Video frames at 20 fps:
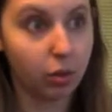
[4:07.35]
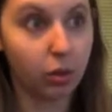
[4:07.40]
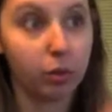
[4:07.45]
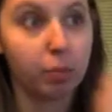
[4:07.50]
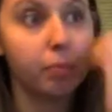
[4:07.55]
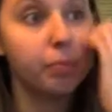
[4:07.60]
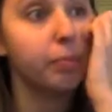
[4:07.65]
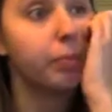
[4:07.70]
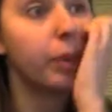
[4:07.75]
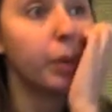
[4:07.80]

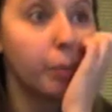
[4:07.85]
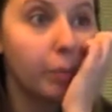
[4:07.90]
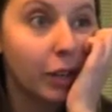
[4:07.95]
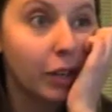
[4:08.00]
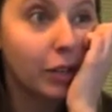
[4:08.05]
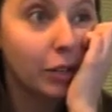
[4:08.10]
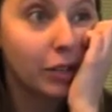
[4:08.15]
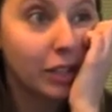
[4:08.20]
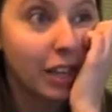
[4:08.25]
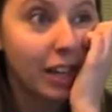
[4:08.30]
or put
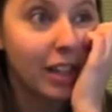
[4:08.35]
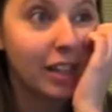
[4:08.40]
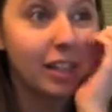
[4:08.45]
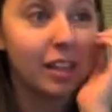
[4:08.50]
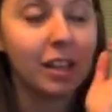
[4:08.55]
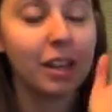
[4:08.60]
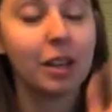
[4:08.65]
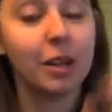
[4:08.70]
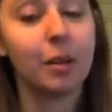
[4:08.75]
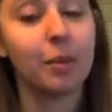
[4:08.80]
them on your
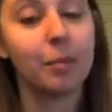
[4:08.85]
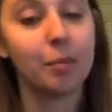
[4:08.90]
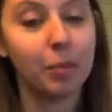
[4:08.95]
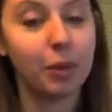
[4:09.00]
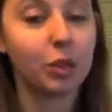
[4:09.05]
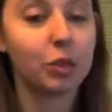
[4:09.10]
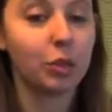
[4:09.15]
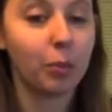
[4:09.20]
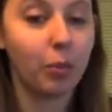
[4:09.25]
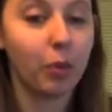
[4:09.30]
skin
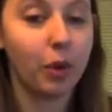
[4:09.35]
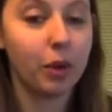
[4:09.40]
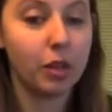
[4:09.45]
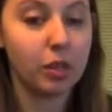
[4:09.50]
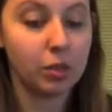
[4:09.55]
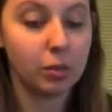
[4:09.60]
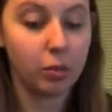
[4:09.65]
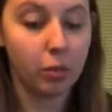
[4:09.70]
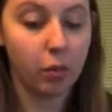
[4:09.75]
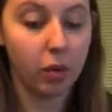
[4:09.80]
because the
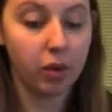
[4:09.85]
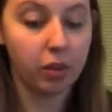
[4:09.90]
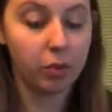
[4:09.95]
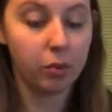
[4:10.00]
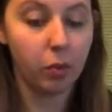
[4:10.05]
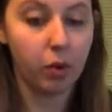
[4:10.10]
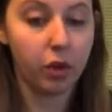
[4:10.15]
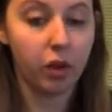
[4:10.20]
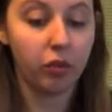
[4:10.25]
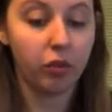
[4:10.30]
point is we
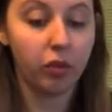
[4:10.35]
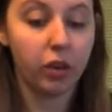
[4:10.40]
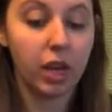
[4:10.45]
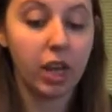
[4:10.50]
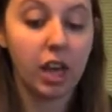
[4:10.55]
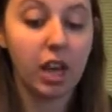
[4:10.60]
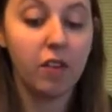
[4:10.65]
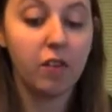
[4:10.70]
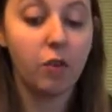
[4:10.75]
want them oil-free.